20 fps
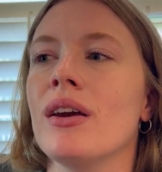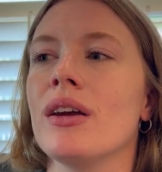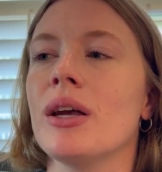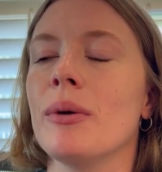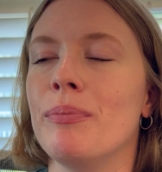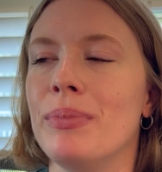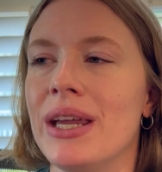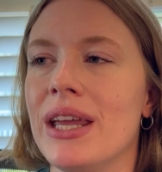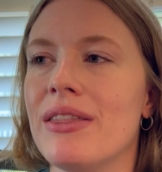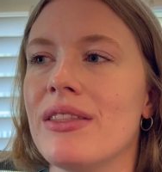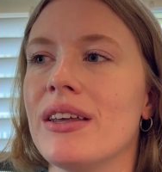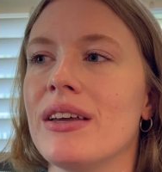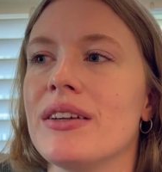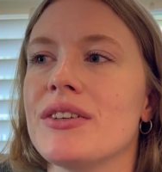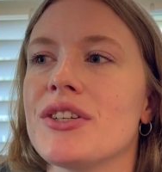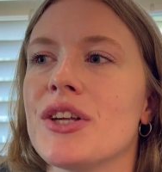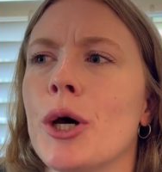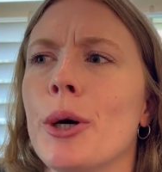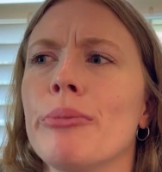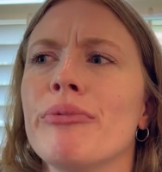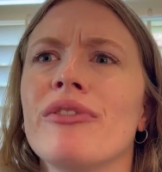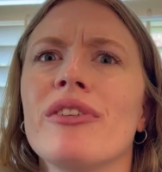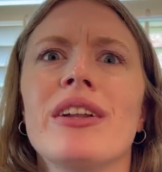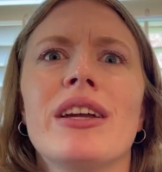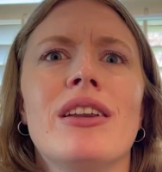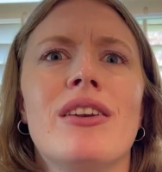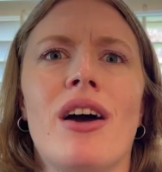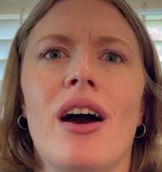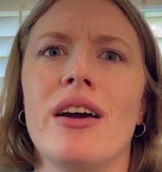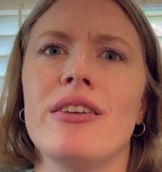compete this,
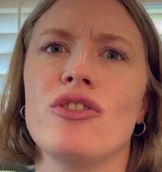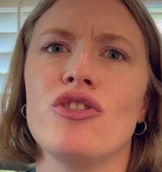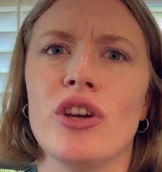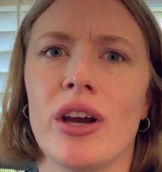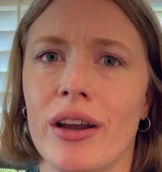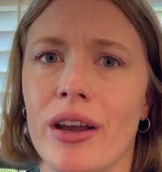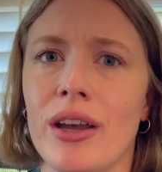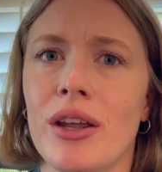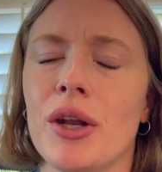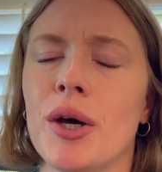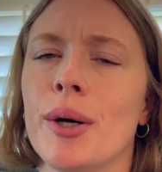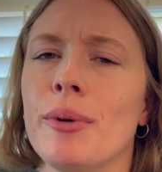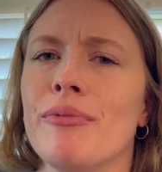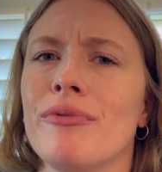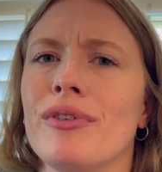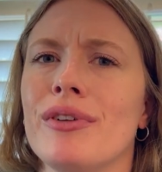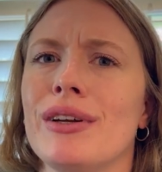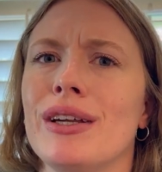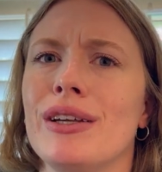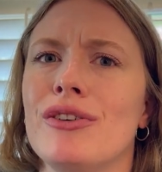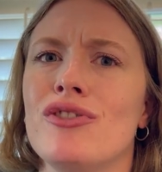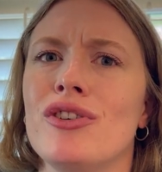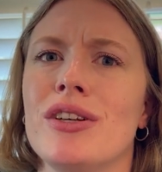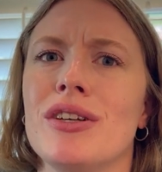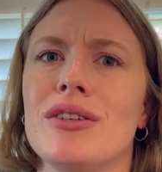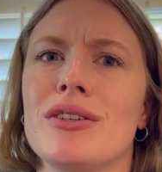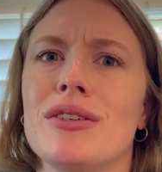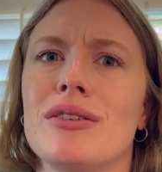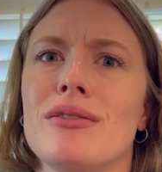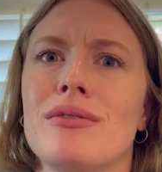hopefully not chuck it. Hopefully
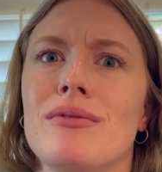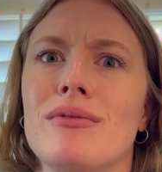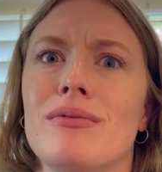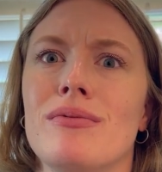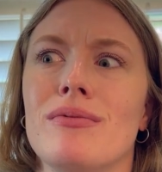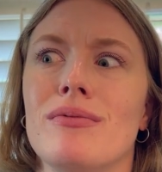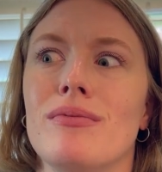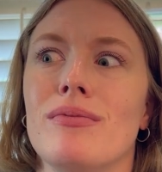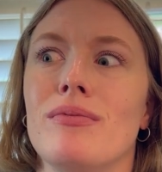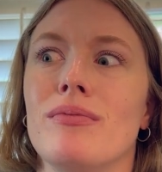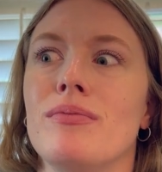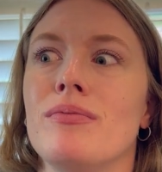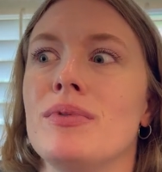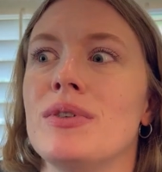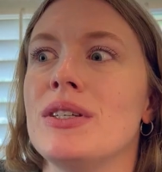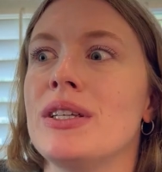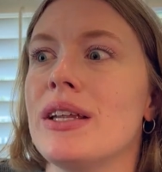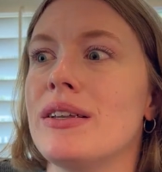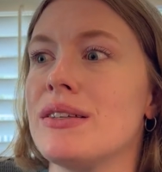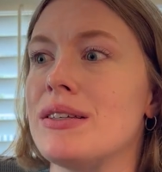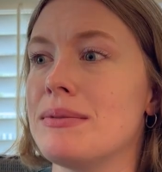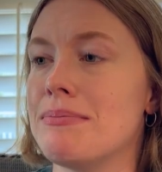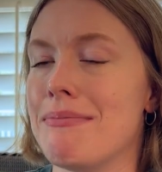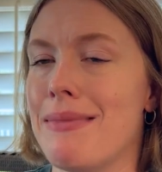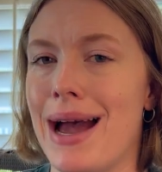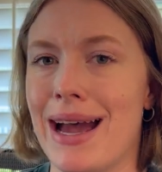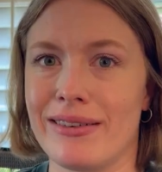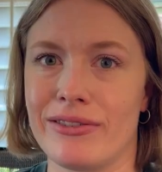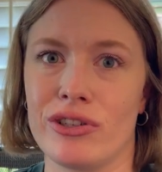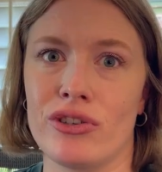she's since
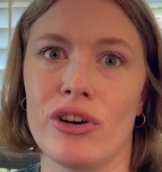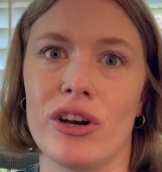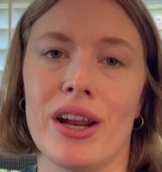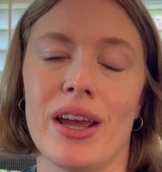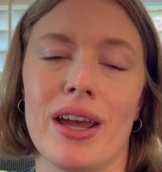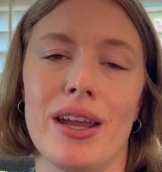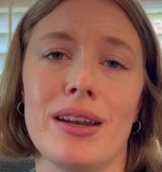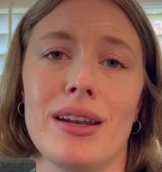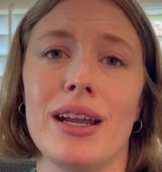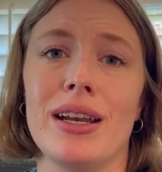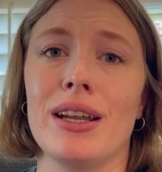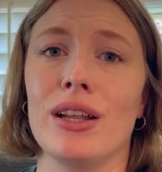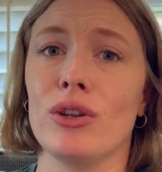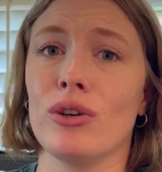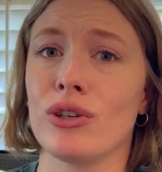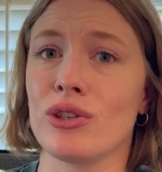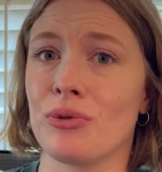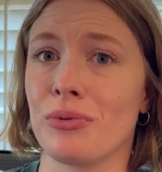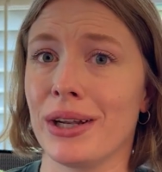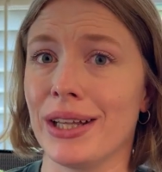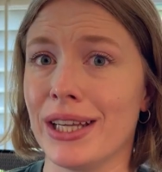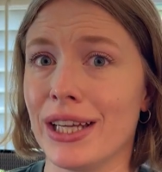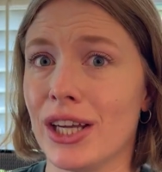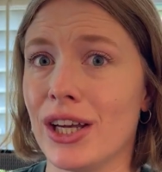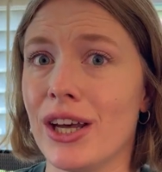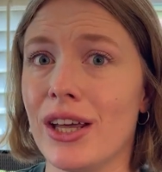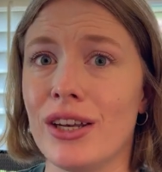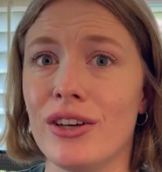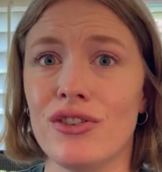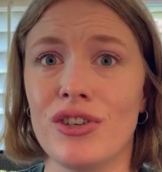mastered it and it looks really
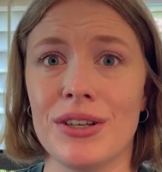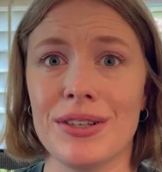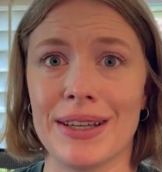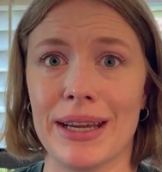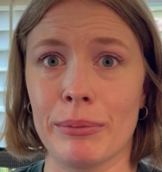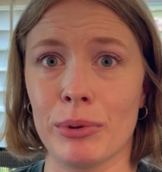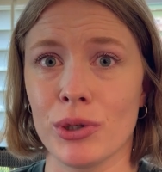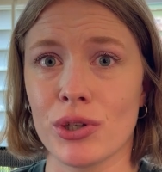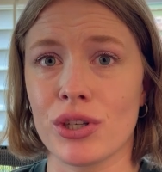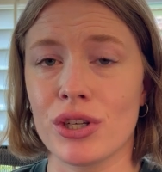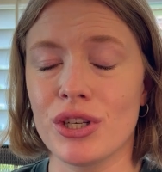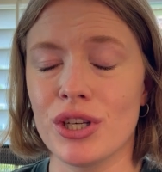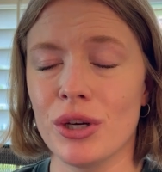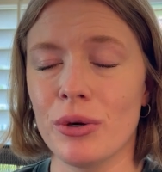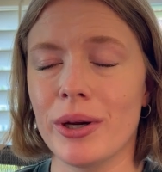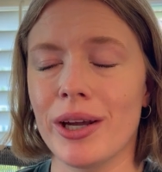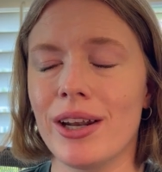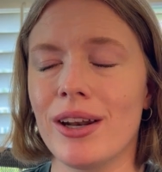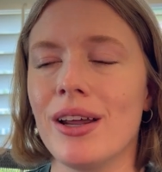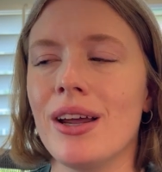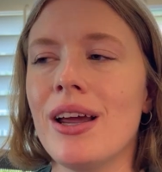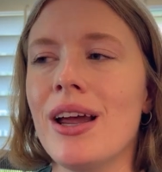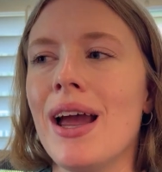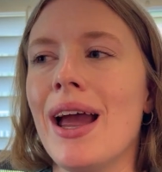good and she's able to do it.